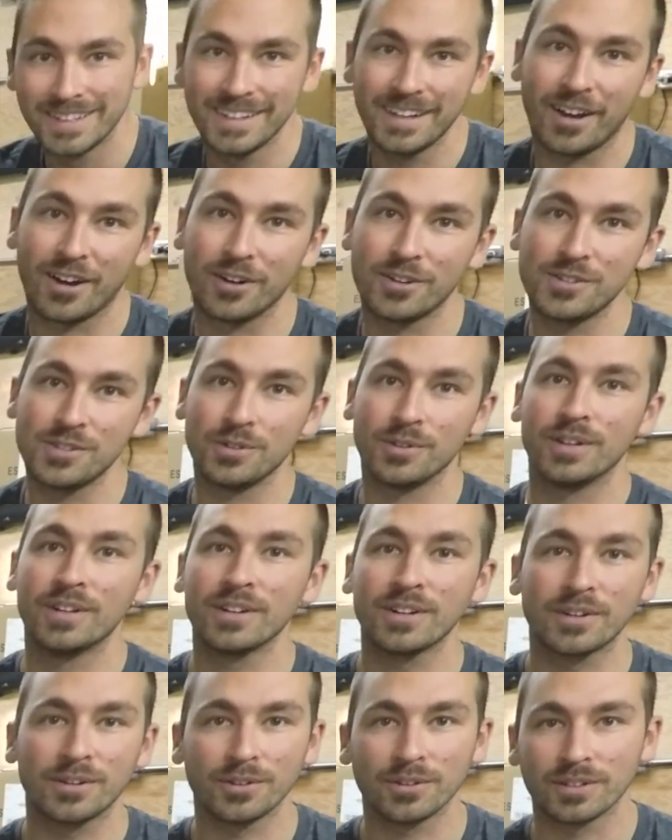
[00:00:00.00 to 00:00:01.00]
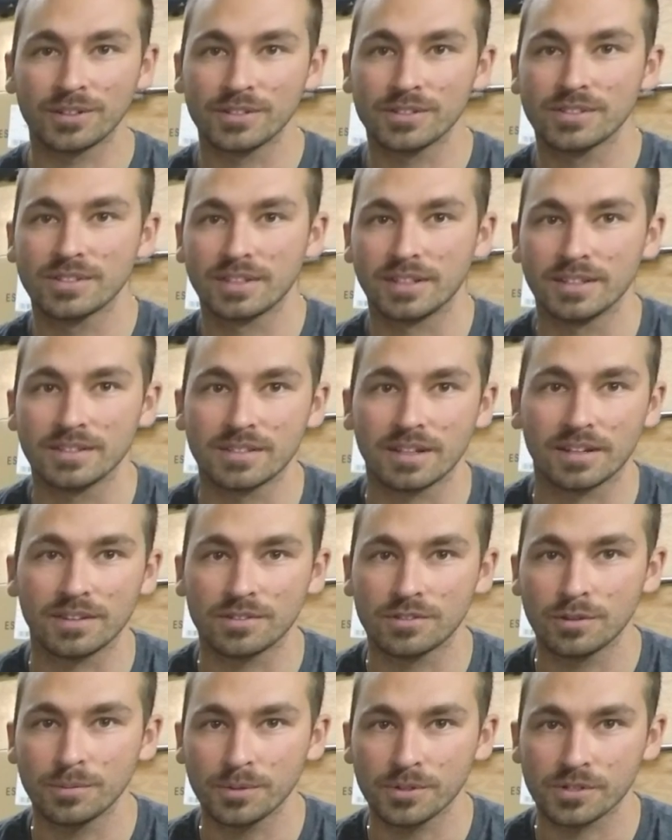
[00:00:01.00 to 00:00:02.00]
our two intercoolers inside the
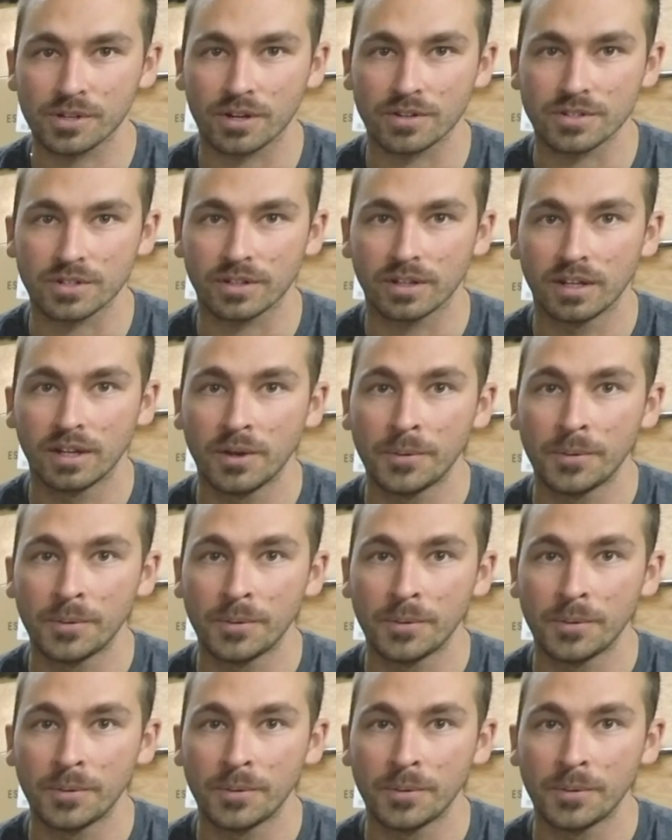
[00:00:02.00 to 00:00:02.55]
supercharger.